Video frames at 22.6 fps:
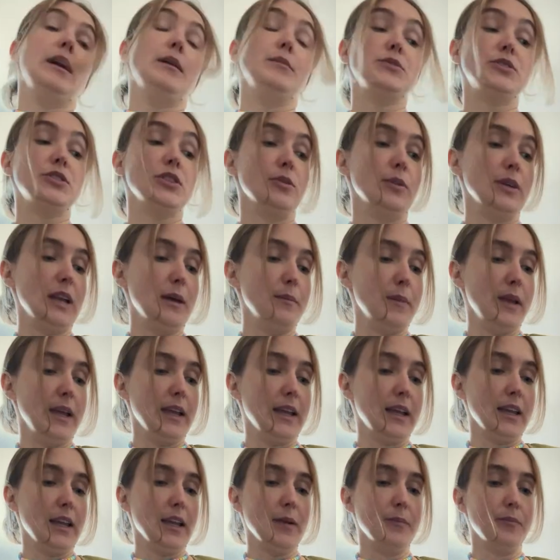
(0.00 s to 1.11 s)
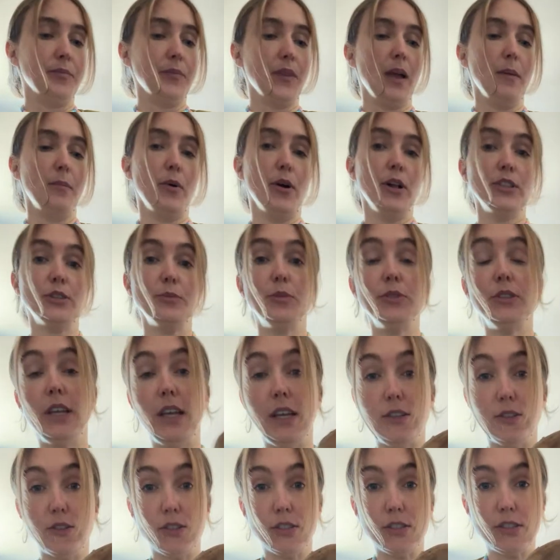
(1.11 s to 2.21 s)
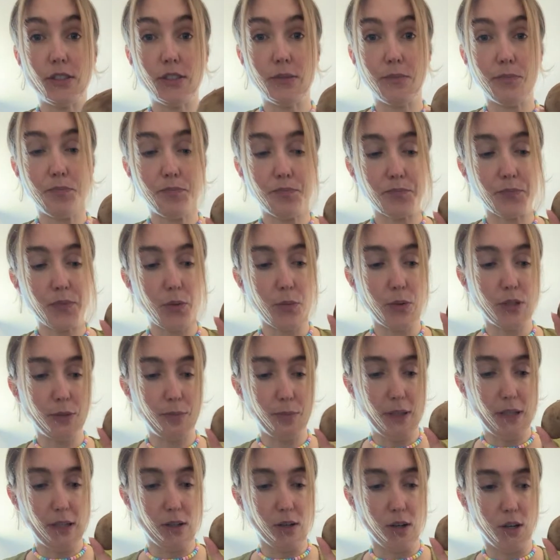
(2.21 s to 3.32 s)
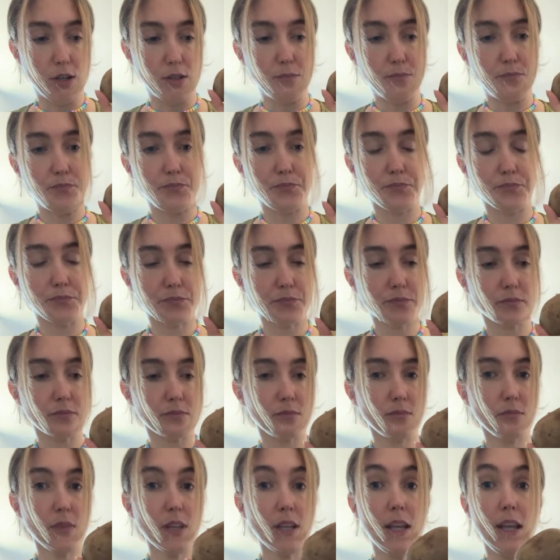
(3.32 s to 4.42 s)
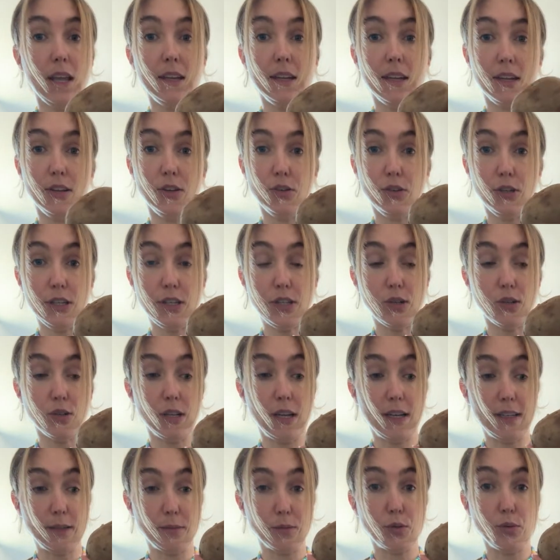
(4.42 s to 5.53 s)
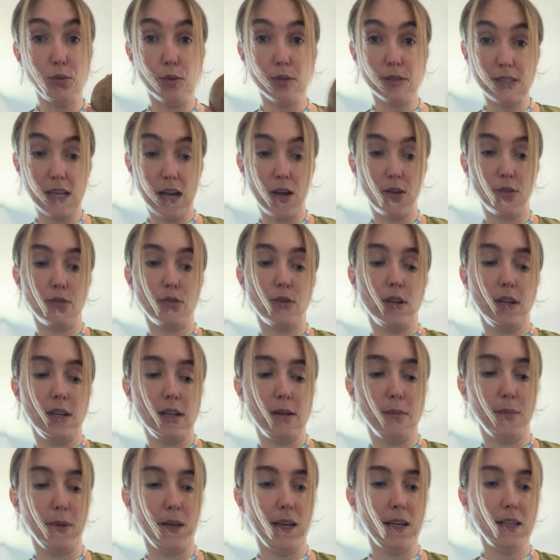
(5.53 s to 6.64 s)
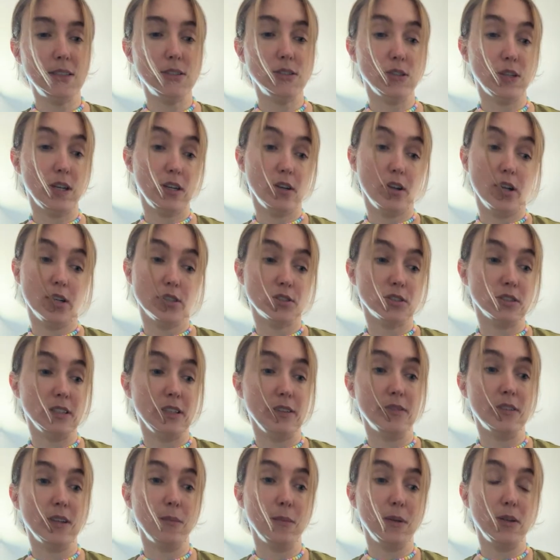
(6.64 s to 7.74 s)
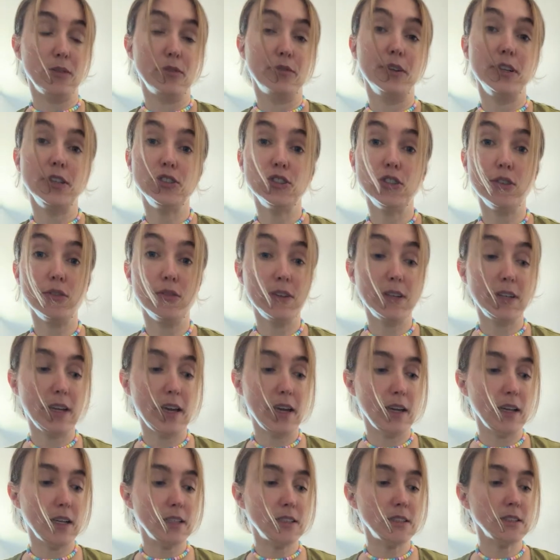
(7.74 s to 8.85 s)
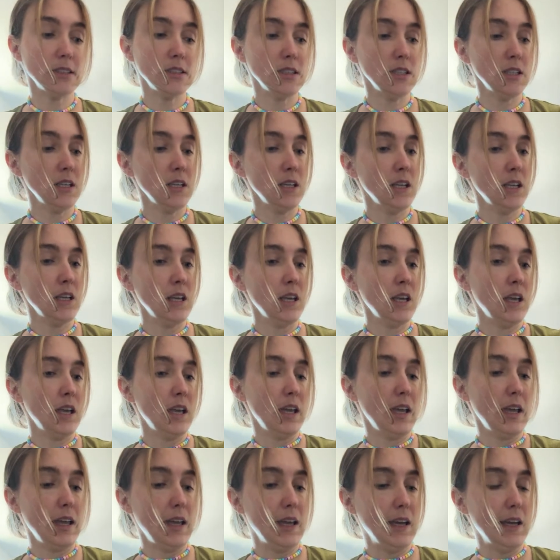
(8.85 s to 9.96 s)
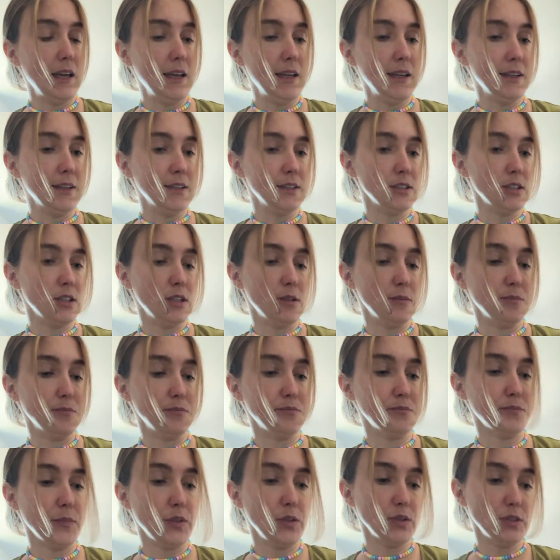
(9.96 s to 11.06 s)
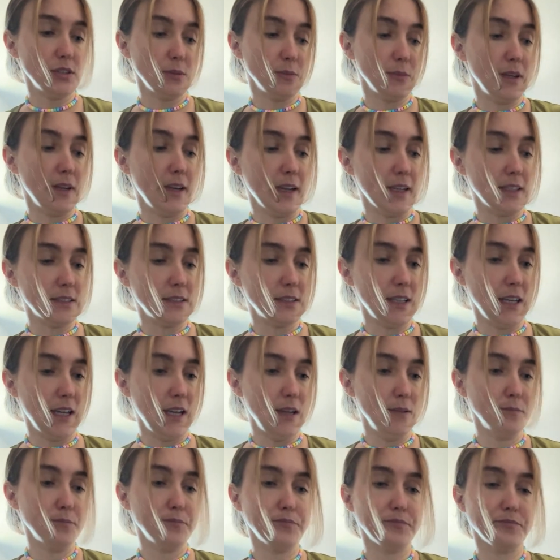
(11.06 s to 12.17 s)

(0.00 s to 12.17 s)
So what I'm making, I boiled the potatoes with the peel on, and then you need to let them cool down for a little bit. You can also leave them in the fridge overnight and use them the next day.